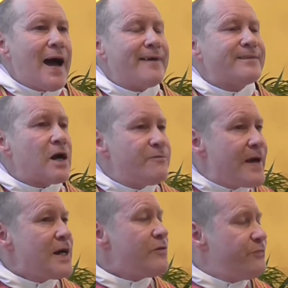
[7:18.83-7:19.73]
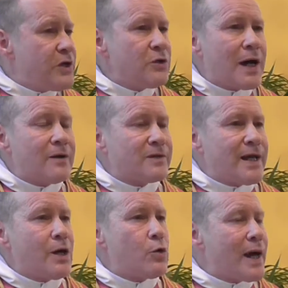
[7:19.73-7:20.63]
And there are very few out
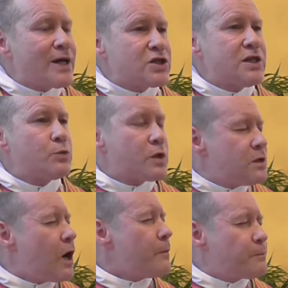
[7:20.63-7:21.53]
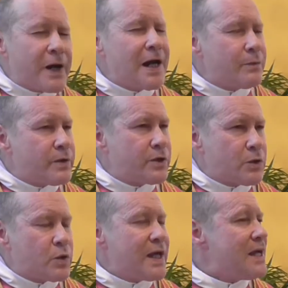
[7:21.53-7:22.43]
there who actually would not pray with you.